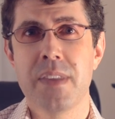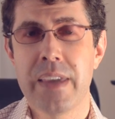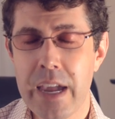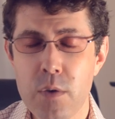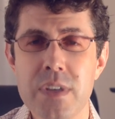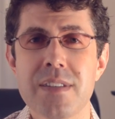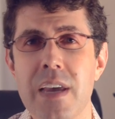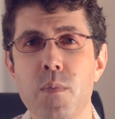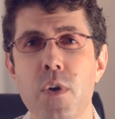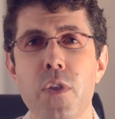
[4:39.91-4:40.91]
Can we
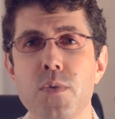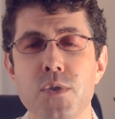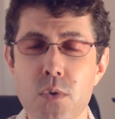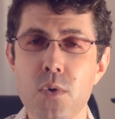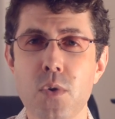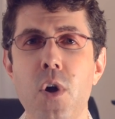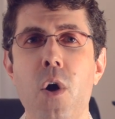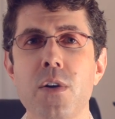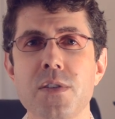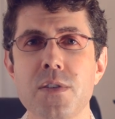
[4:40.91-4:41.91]
send one of those Google
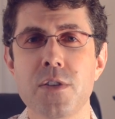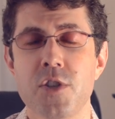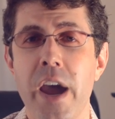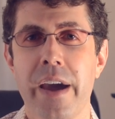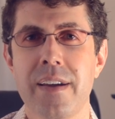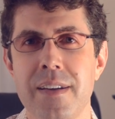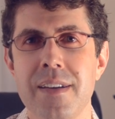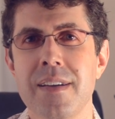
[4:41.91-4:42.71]
cars to check?